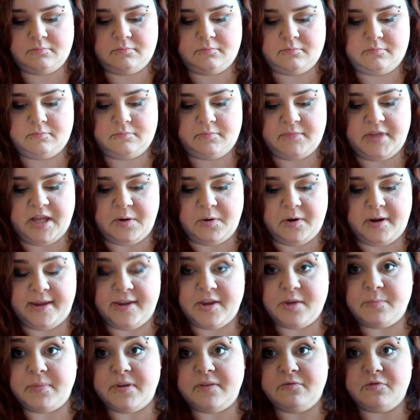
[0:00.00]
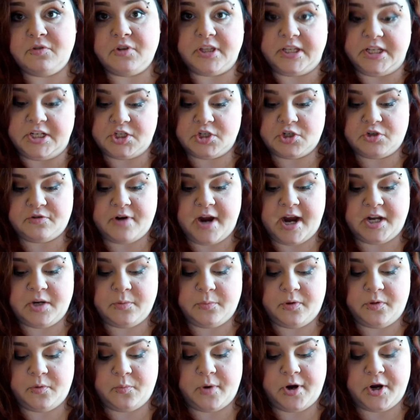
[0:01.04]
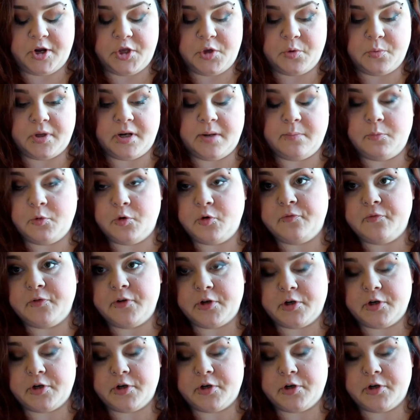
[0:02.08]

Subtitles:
That way you can be really direct with where you want to move your